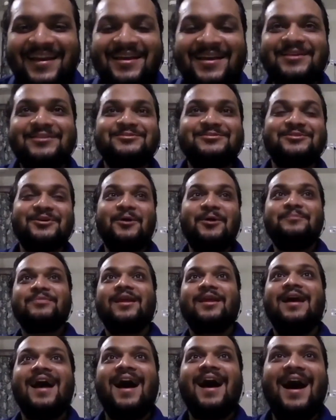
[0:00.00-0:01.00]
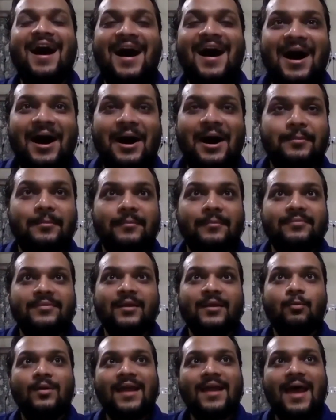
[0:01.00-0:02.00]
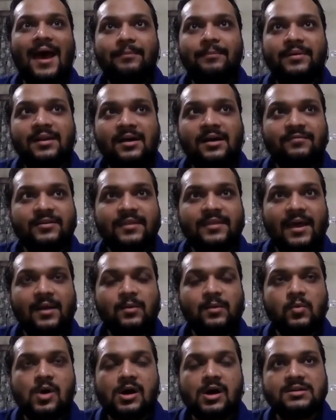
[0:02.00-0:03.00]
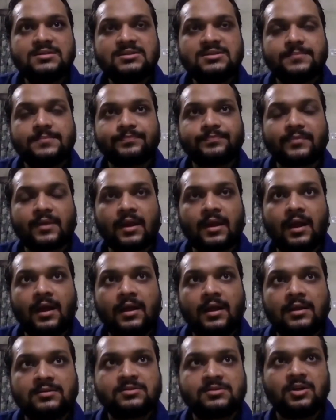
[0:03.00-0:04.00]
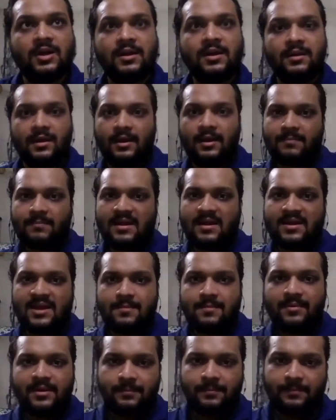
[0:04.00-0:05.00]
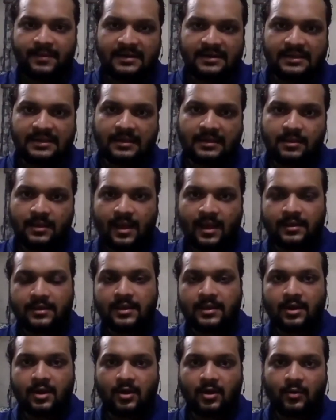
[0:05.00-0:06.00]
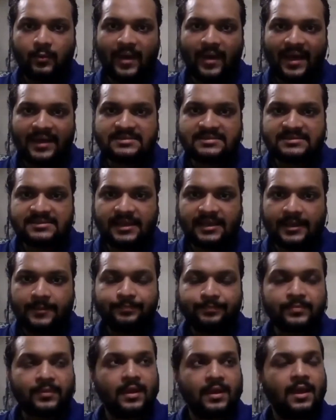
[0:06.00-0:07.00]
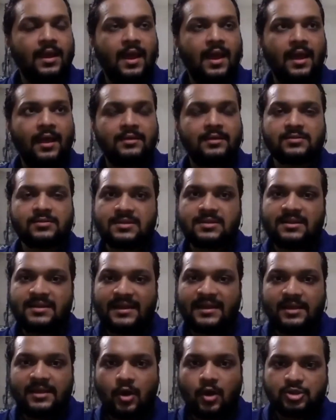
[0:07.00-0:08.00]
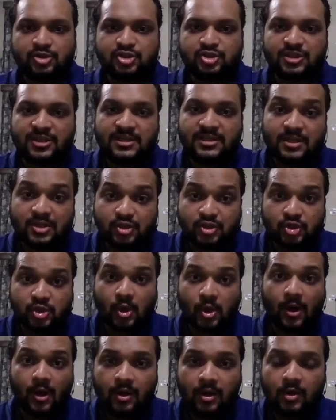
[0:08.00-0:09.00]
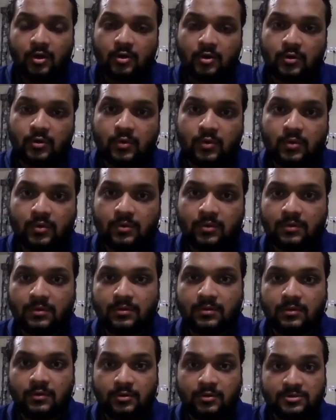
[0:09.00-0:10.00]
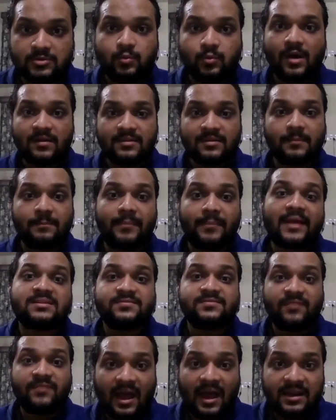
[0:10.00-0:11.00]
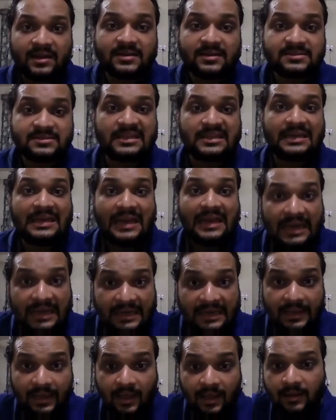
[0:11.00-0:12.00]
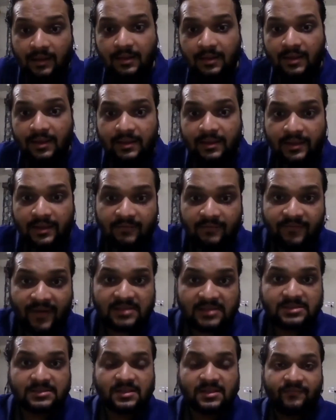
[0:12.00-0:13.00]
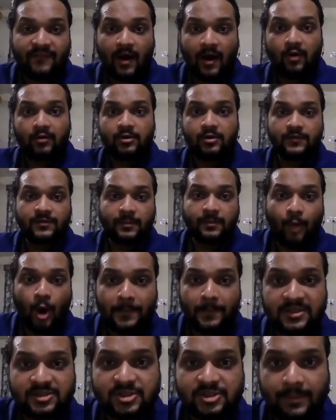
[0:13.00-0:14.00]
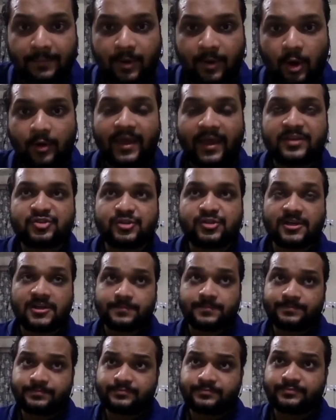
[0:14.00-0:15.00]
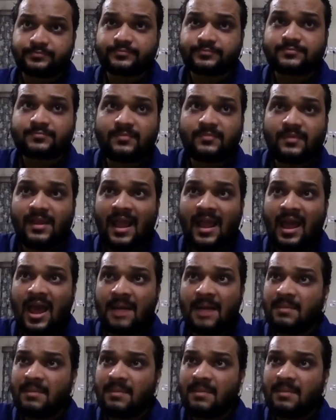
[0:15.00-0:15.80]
So then what happened after that was, so in my neighboring building, where I stay, so there's a lady called Ginny Dinshaw, who's one of the best violinists in India. In fact, she's the founder of the Bombay Chamber Orchestra. And